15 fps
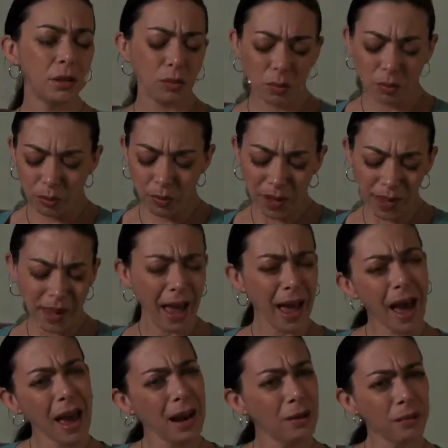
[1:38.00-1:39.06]
Well, really, I,
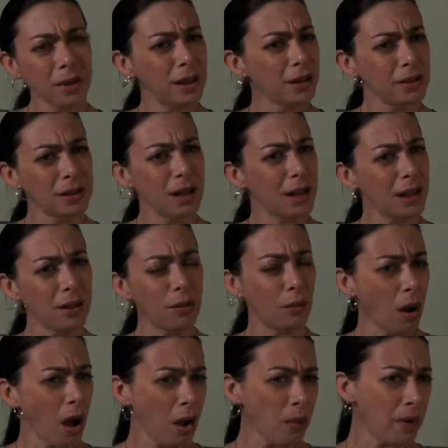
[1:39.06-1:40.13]
I don't think there's anything
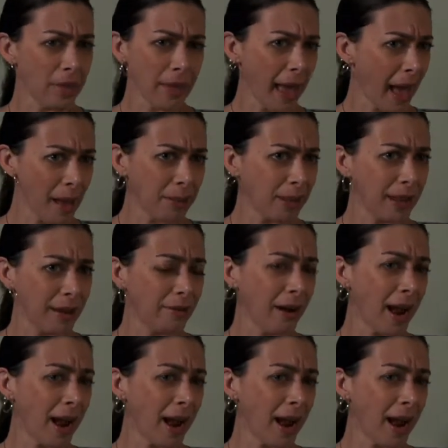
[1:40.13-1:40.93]
wrong with happily ever